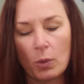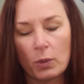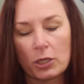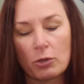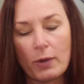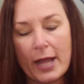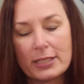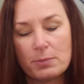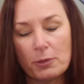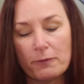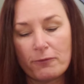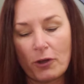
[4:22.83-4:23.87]
will grasp
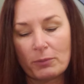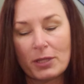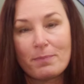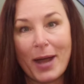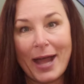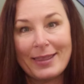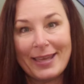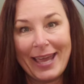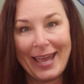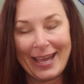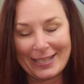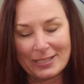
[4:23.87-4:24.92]
you firmly by the
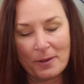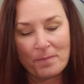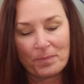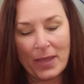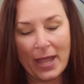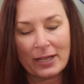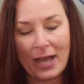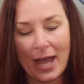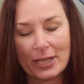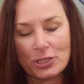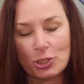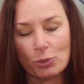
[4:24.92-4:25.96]
hand and
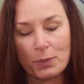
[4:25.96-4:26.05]
guide you,